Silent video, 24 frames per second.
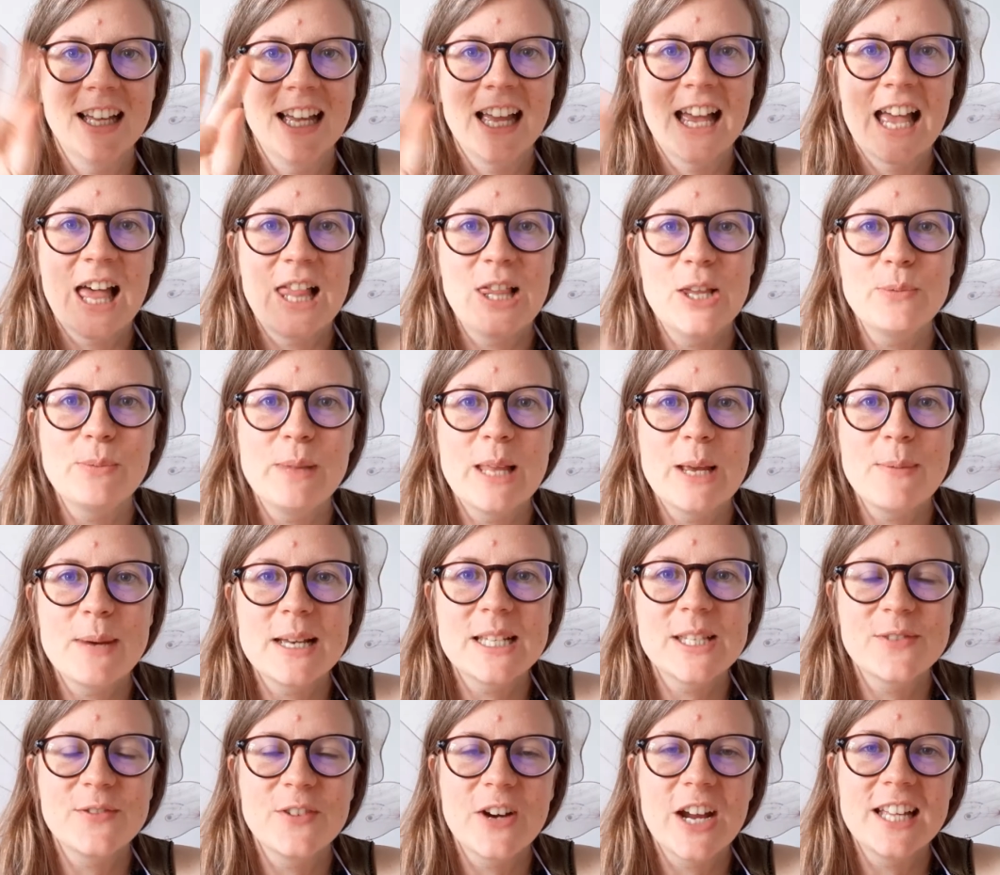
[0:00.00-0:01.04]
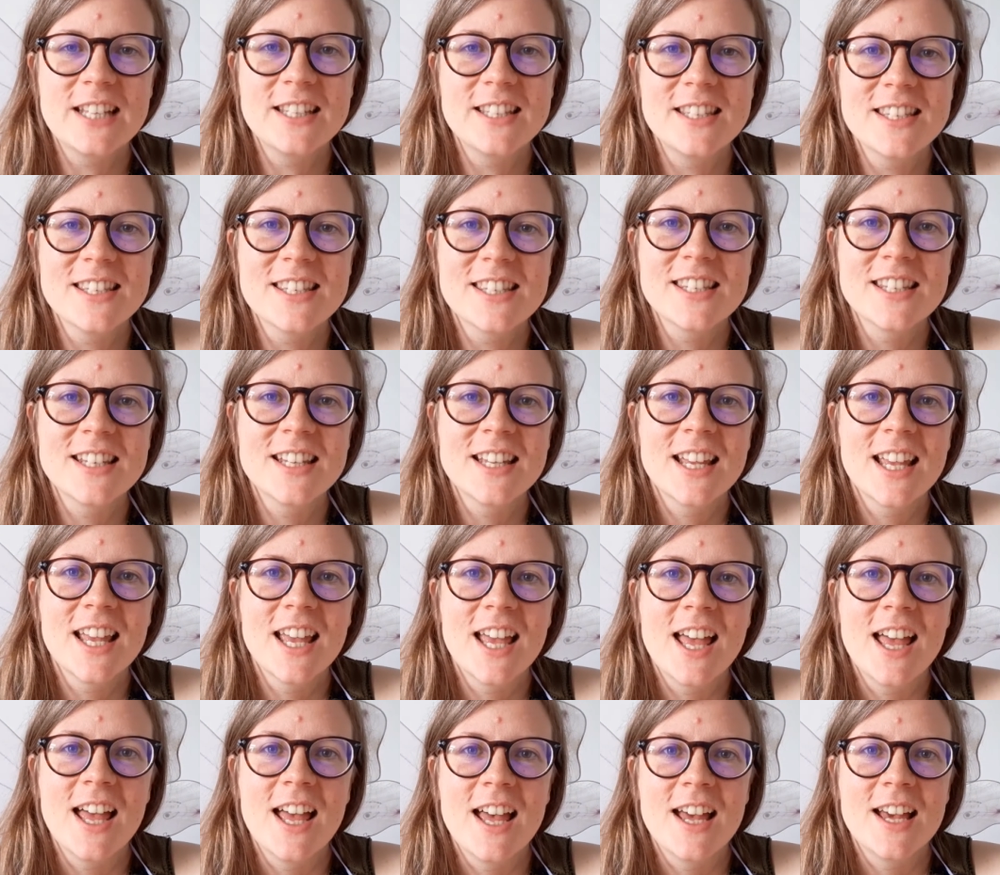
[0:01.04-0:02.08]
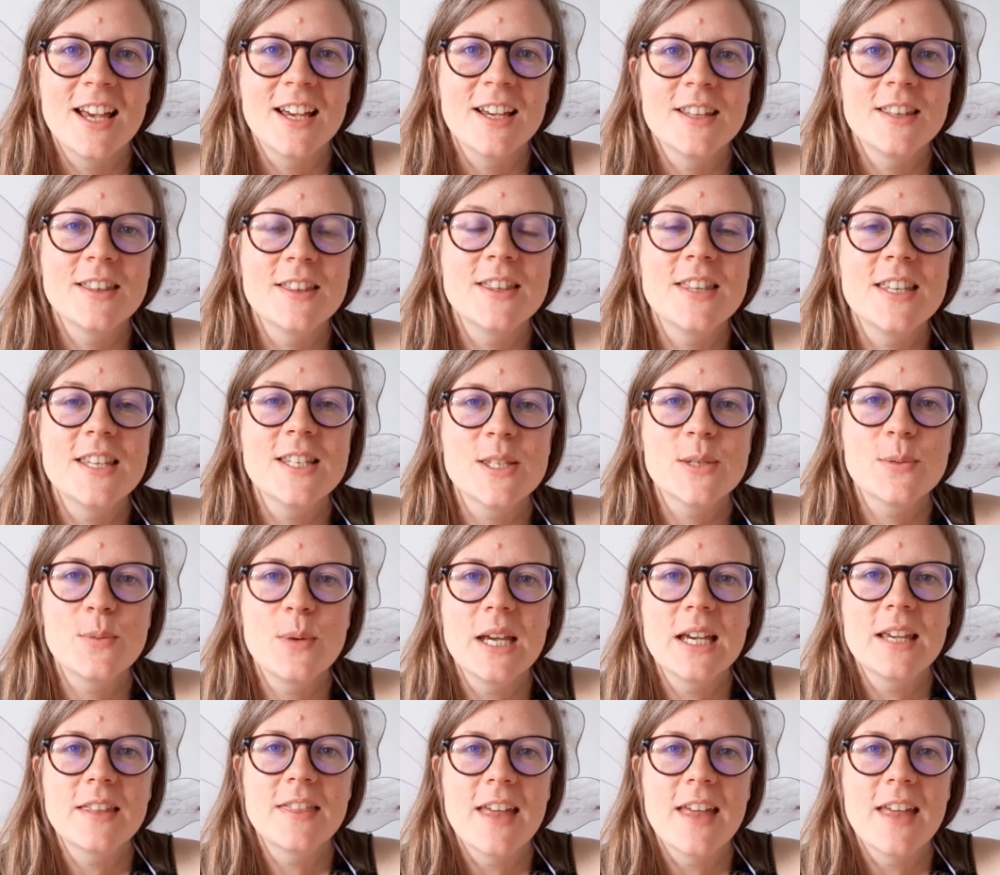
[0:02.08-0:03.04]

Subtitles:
Hello, Playbus friends. This week,